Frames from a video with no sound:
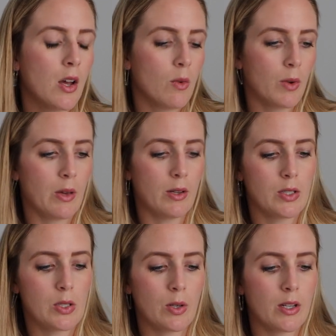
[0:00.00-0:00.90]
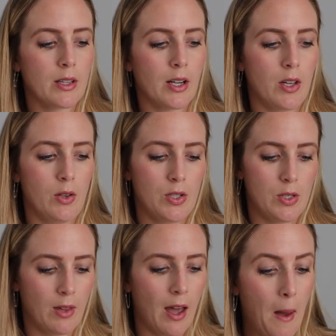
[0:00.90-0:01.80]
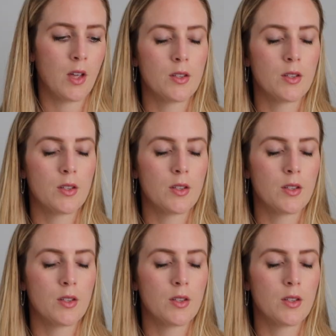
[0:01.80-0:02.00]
what you had stored in there, you can do that.